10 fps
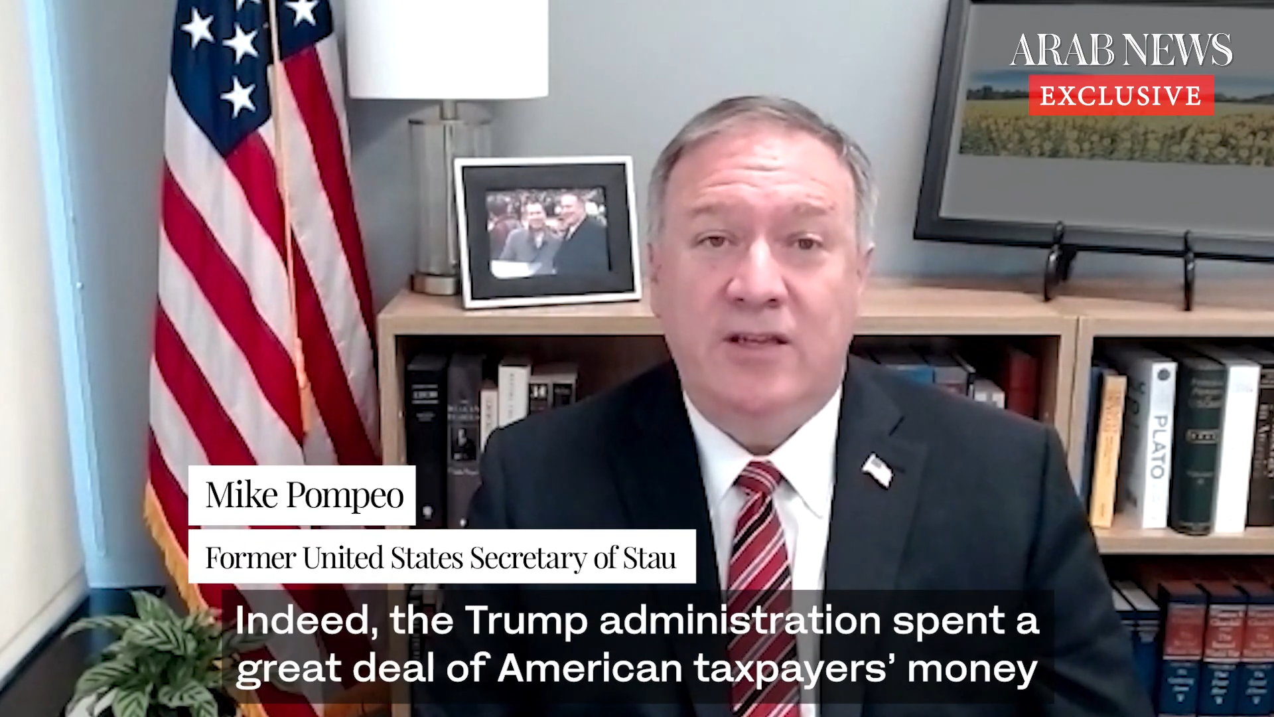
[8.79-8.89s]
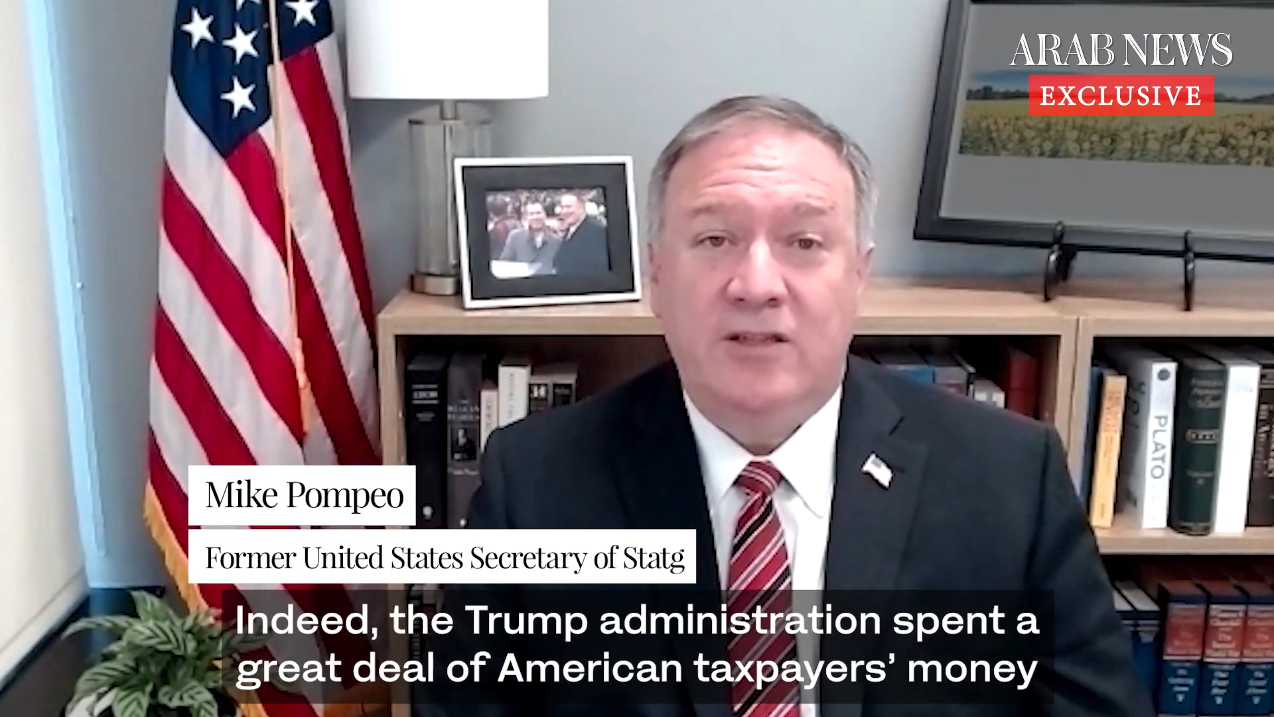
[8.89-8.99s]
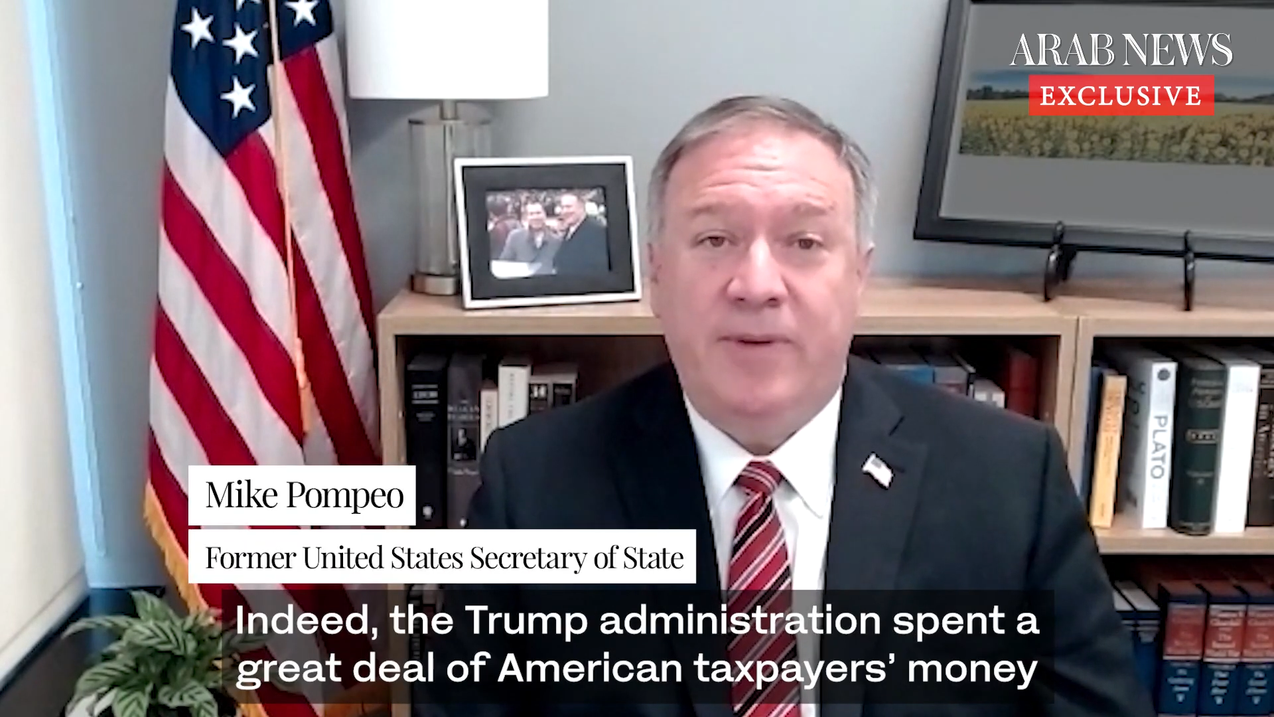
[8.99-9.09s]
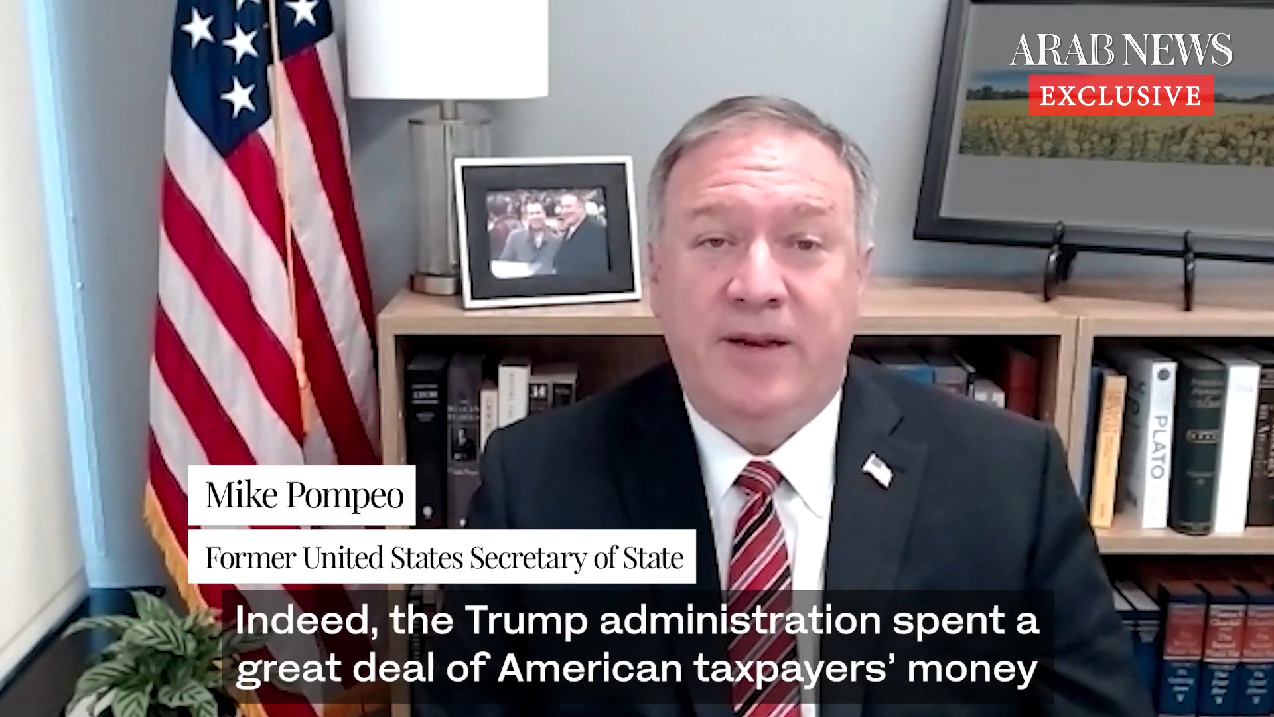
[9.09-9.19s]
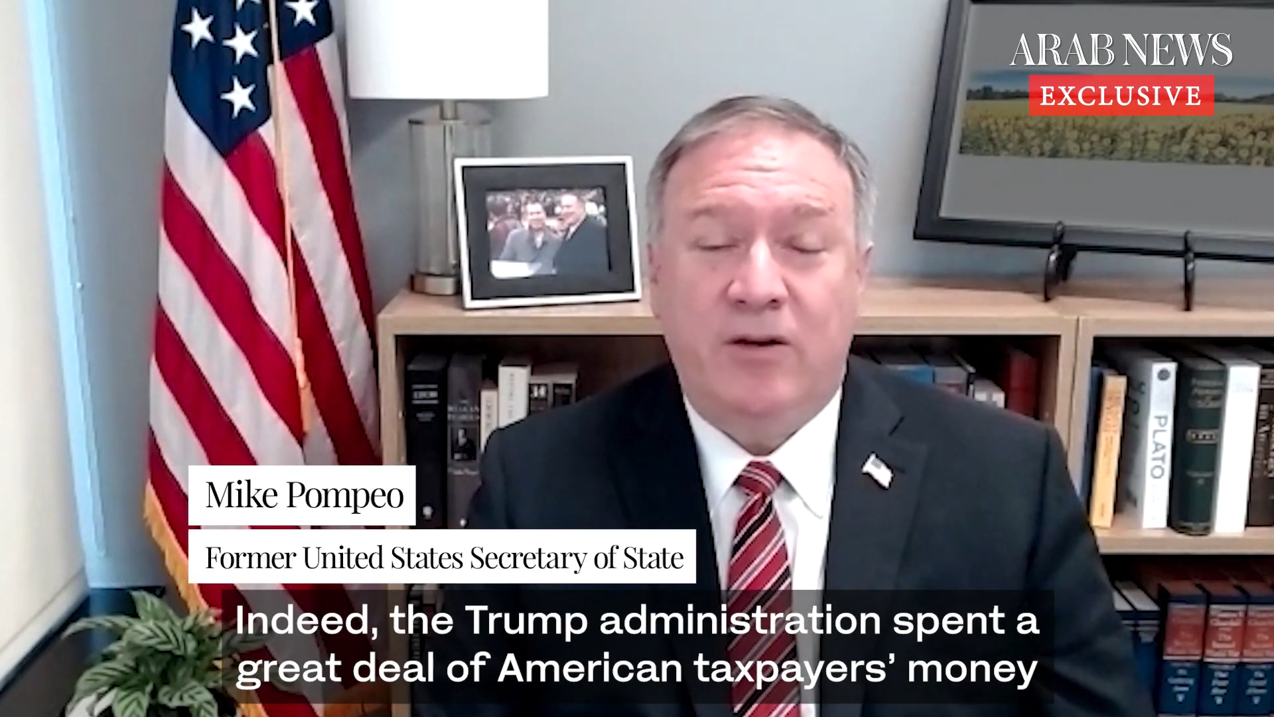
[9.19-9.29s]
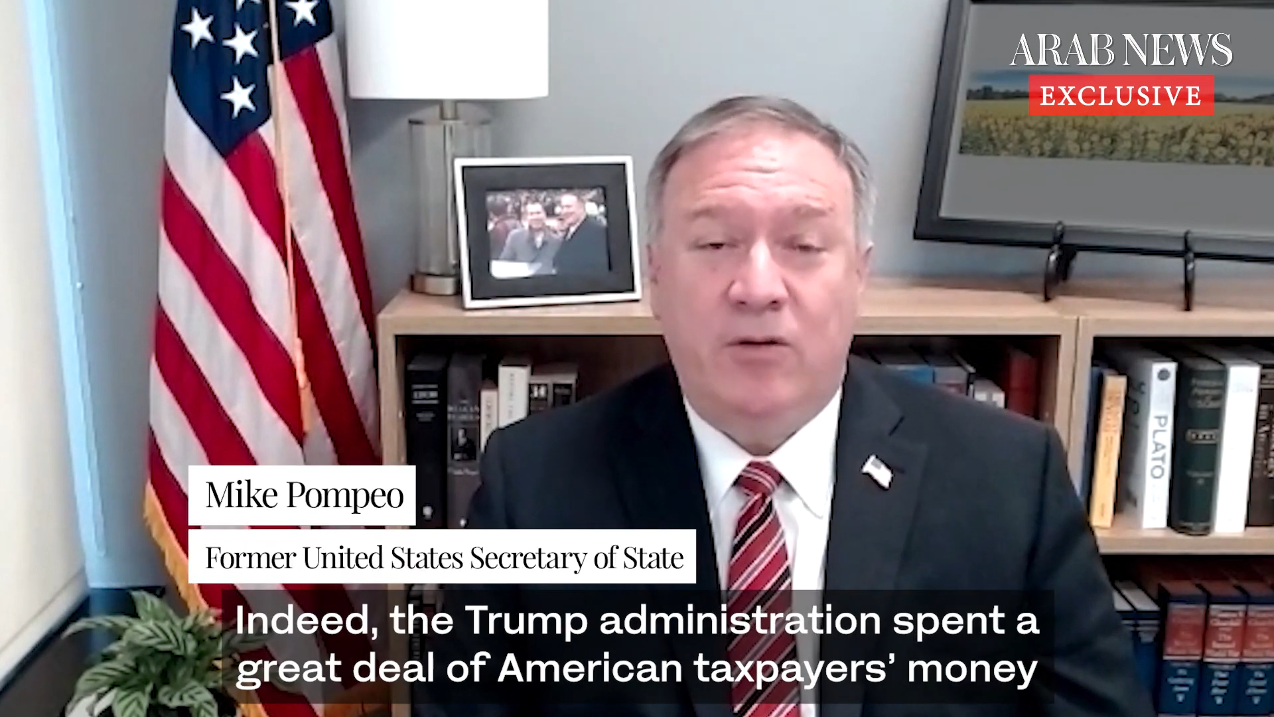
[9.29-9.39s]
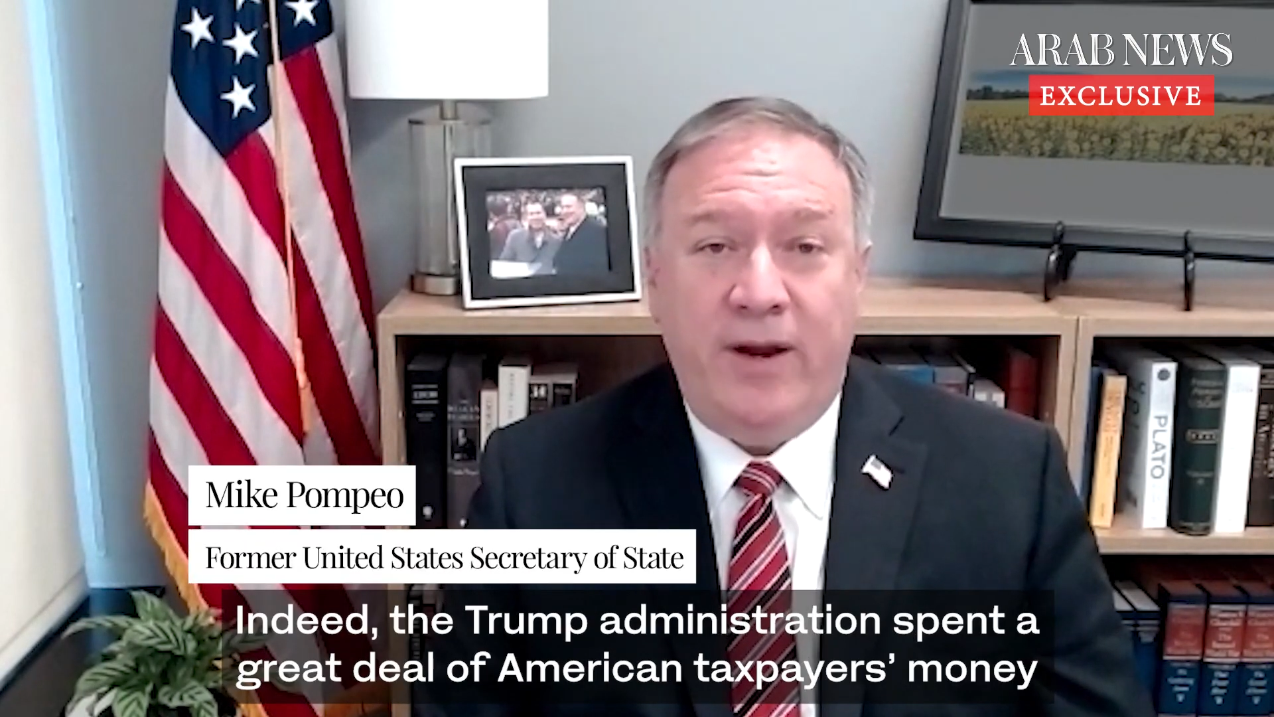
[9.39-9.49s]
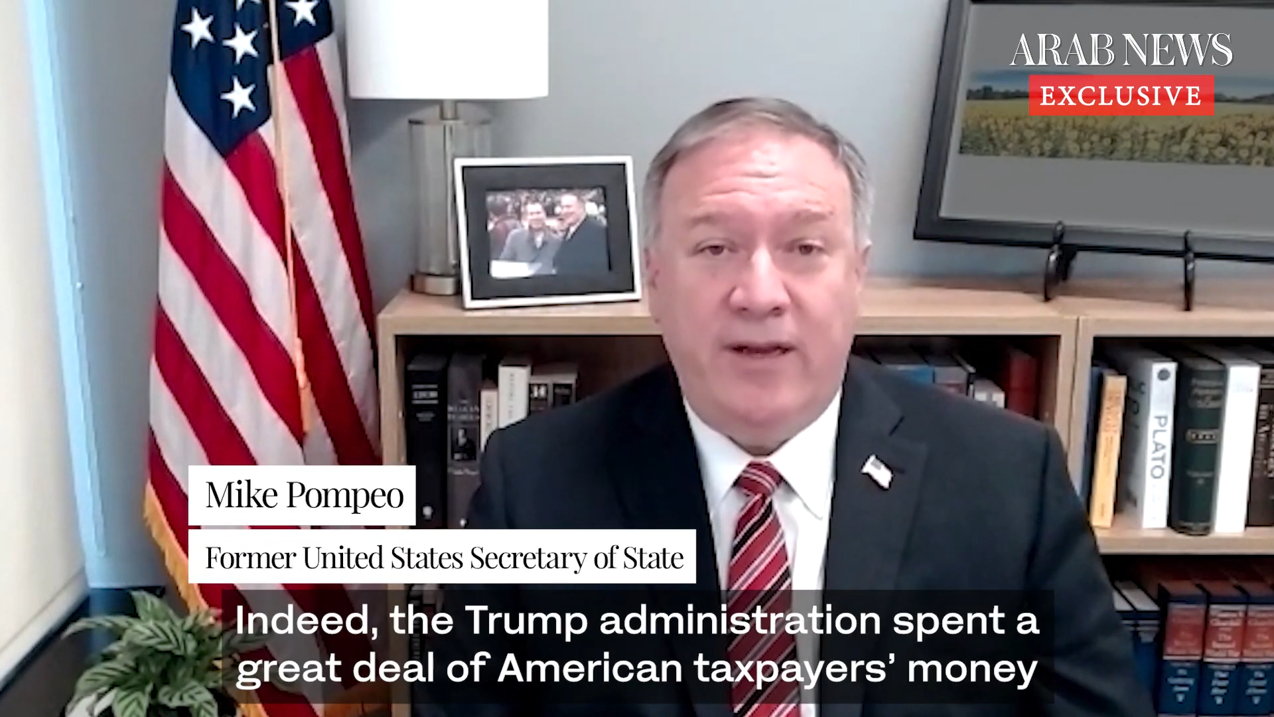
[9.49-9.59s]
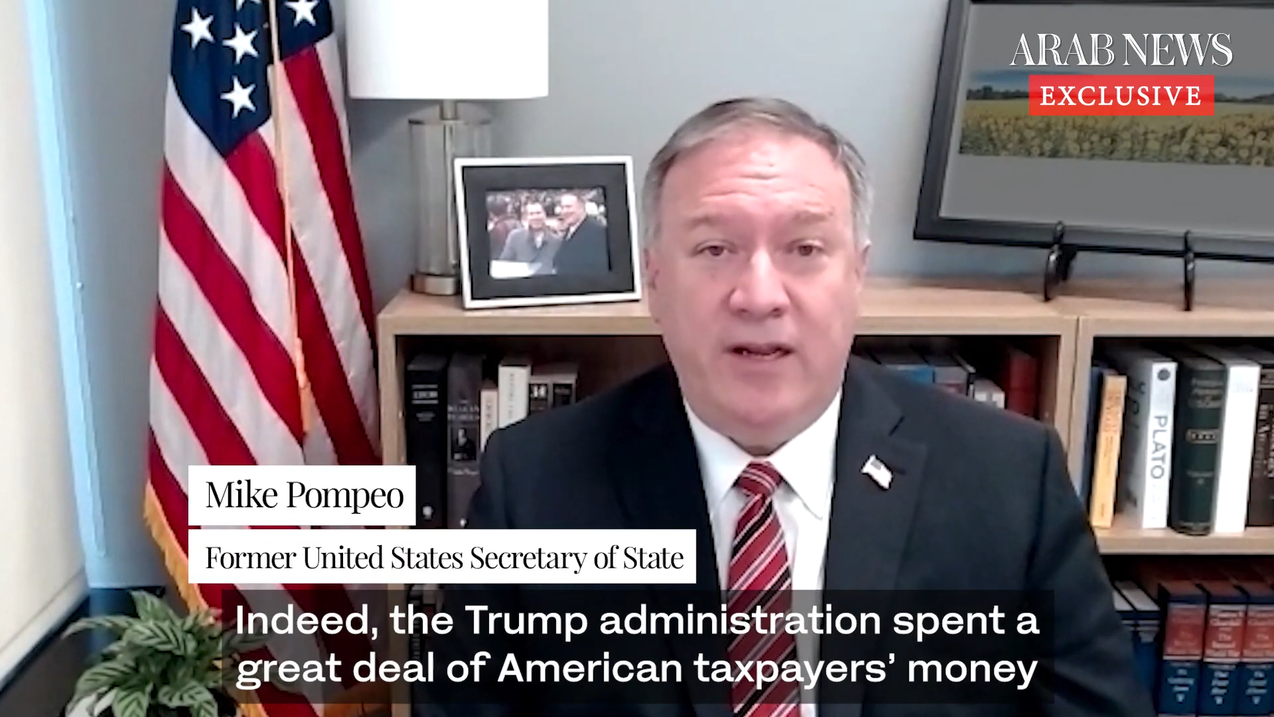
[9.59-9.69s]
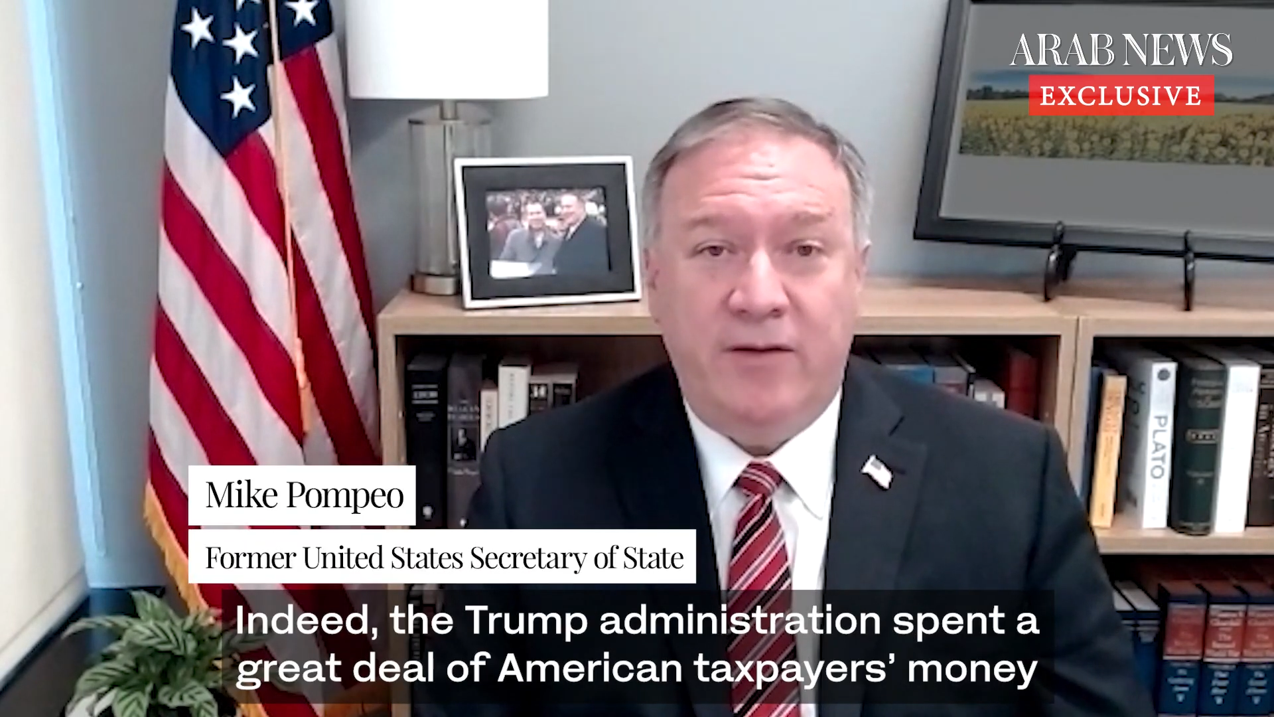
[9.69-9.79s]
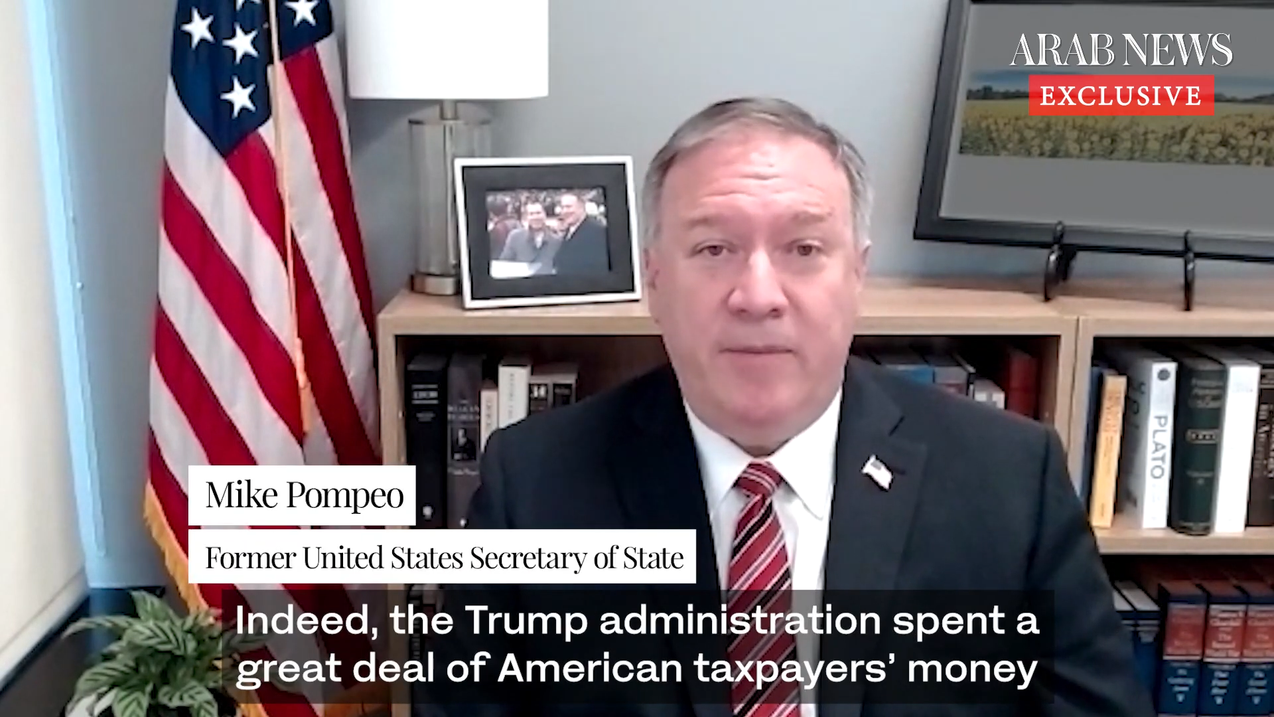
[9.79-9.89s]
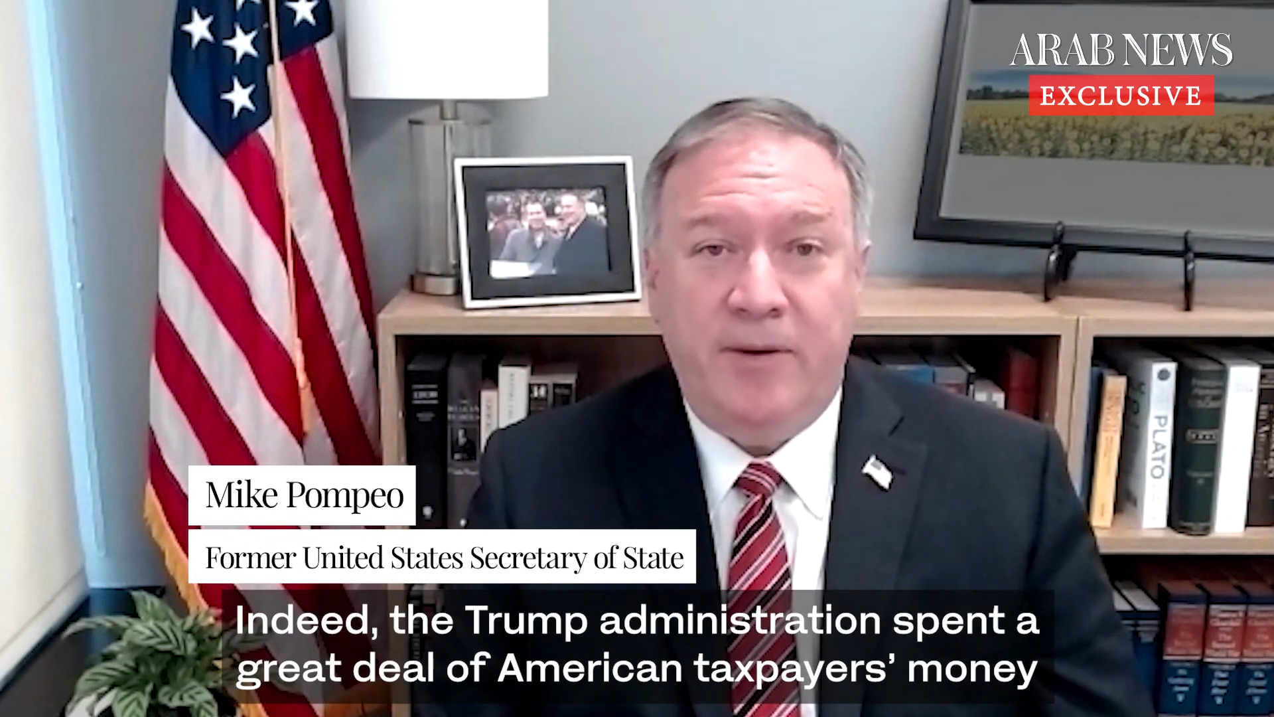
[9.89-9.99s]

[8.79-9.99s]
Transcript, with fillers: spent a great deal of